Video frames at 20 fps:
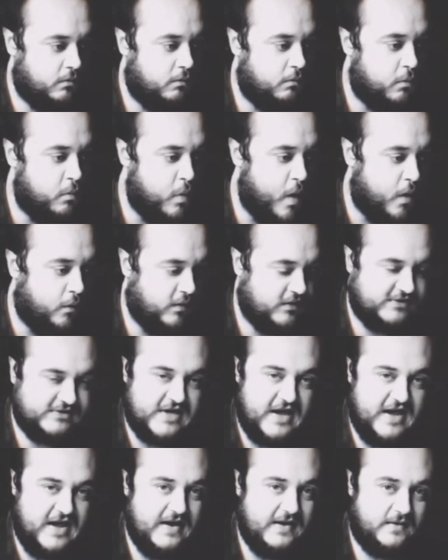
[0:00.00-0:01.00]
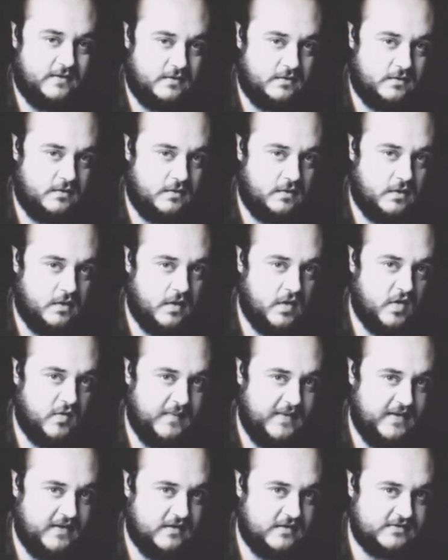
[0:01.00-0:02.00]
what we're saying, you know what I
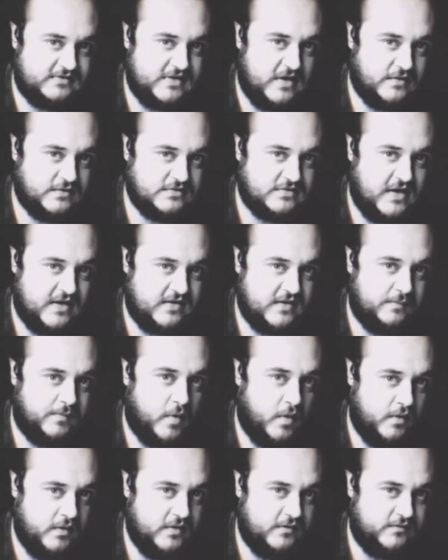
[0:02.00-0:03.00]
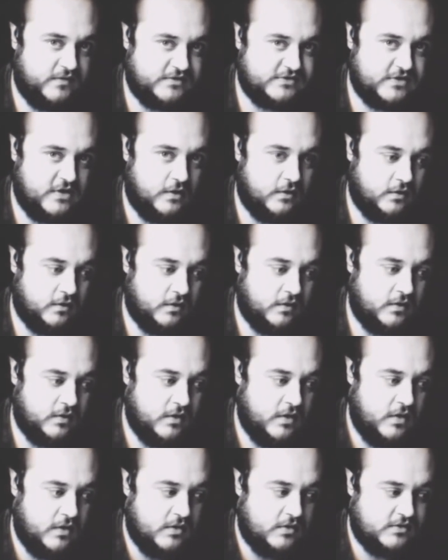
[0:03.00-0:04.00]
mean? It sounds like the point of the song.
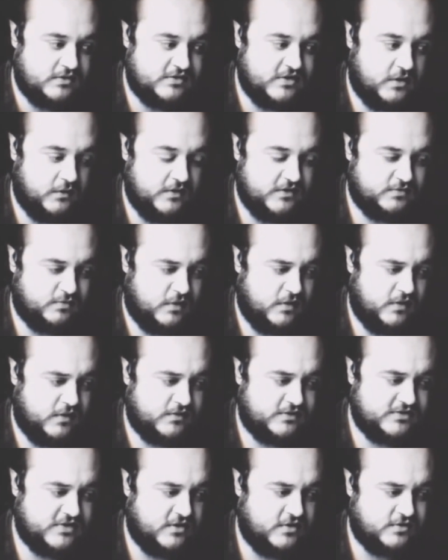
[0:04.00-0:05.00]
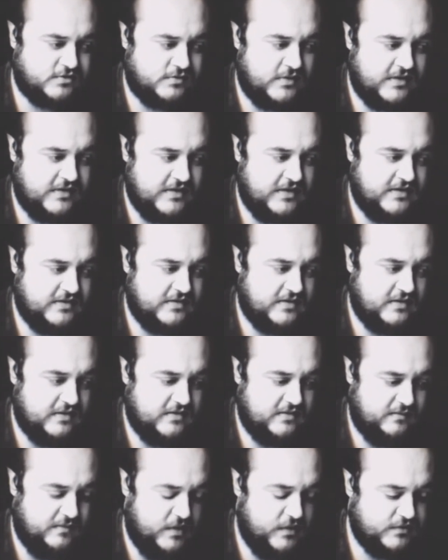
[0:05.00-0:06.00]
So it's one of those songs where the
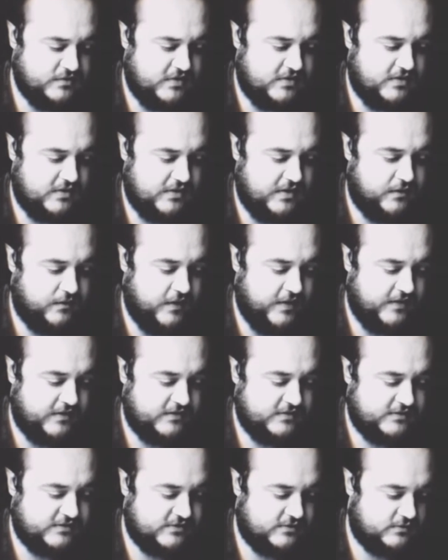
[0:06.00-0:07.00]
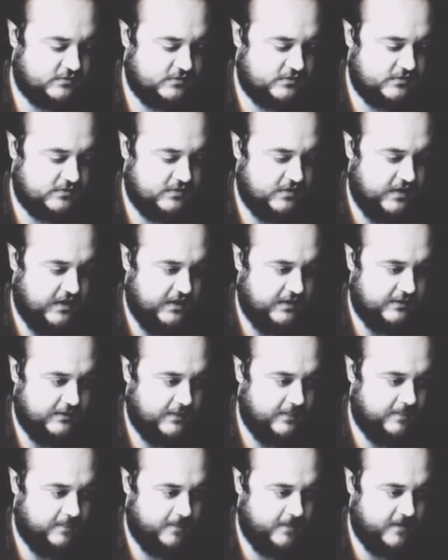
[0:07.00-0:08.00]
music and the lyrics
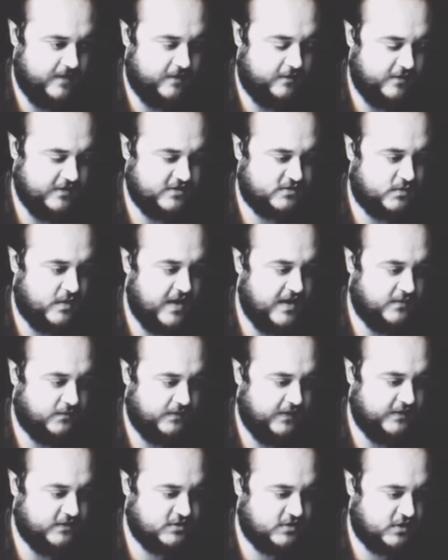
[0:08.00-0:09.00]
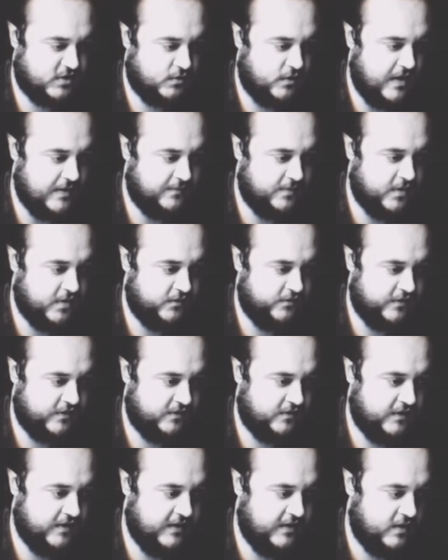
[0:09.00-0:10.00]
are entwined with each other quite
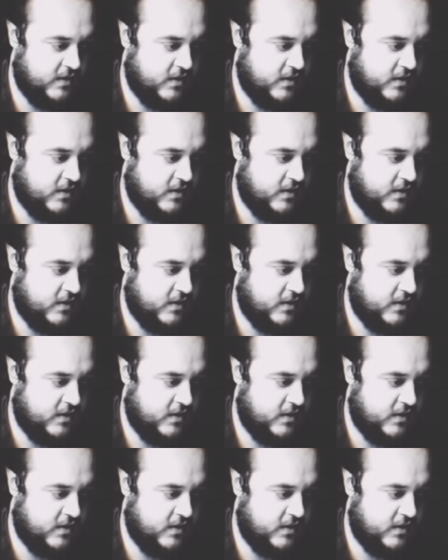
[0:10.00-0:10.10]
perfectly.